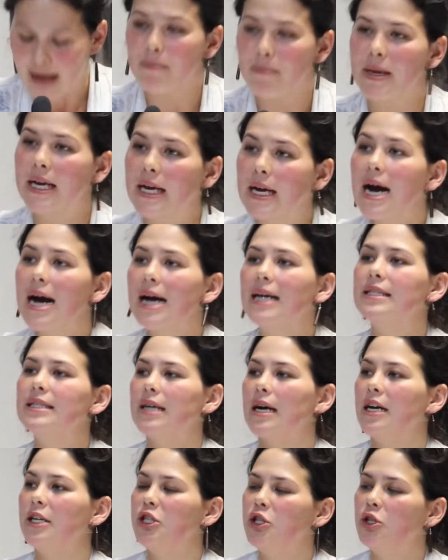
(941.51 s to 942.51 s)
And because
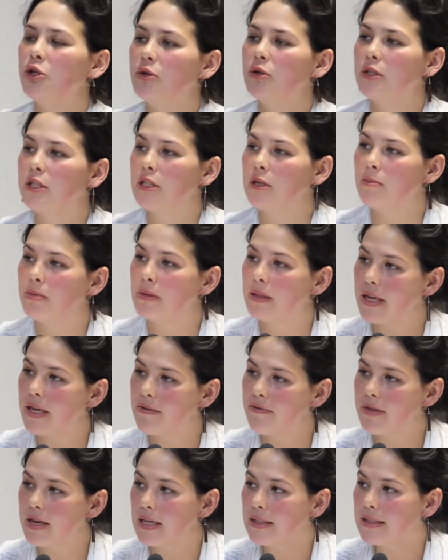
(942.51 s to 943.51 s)
I choose to
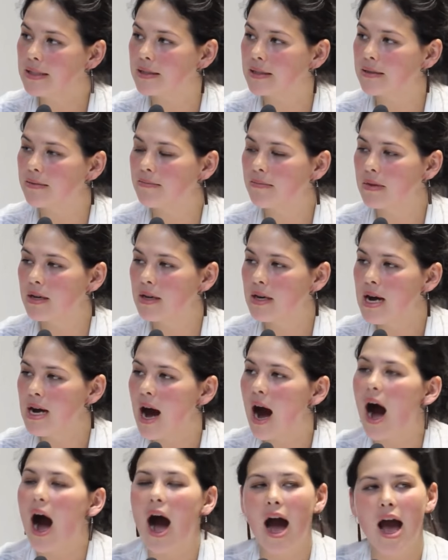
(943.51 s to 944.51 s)
believe this,
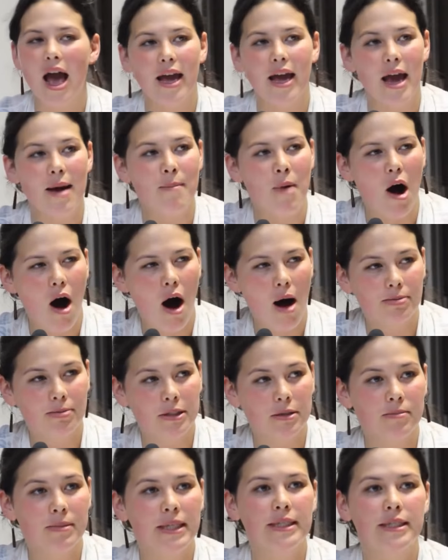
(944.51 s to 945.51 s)
I am
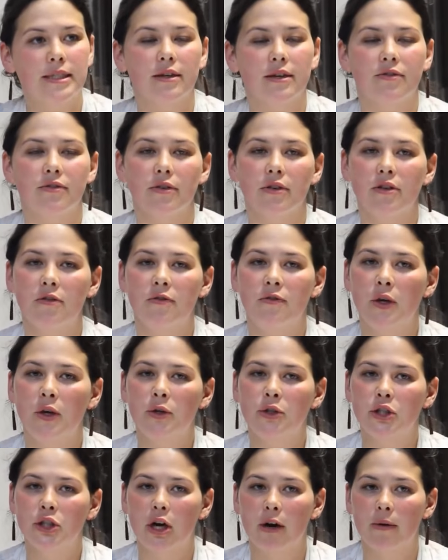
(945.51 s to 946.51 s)
optimistic for the
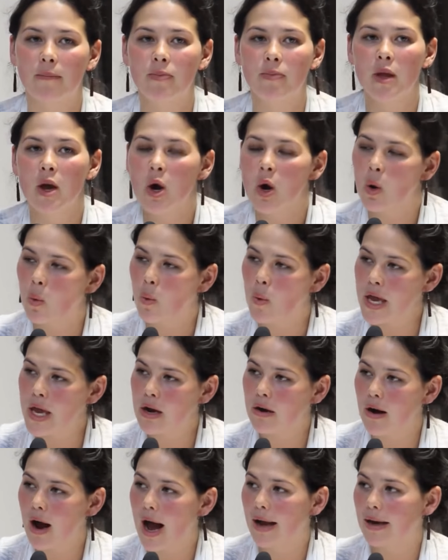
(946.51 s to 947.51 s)
future.
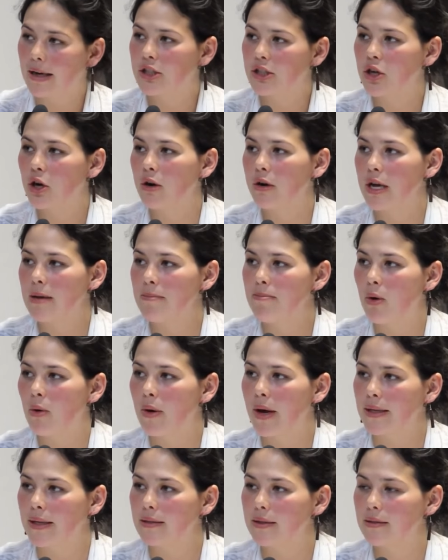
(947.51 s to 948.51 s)
We are at a turning
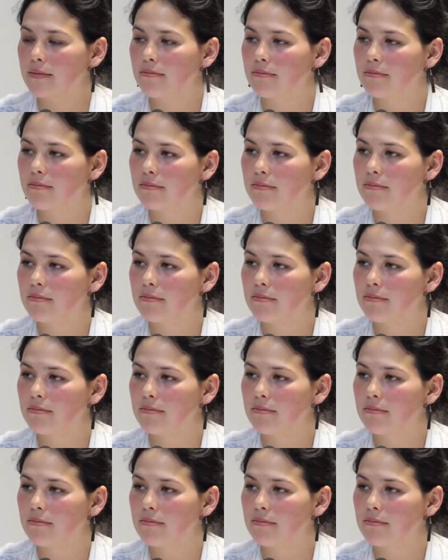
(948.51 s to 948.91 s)
point.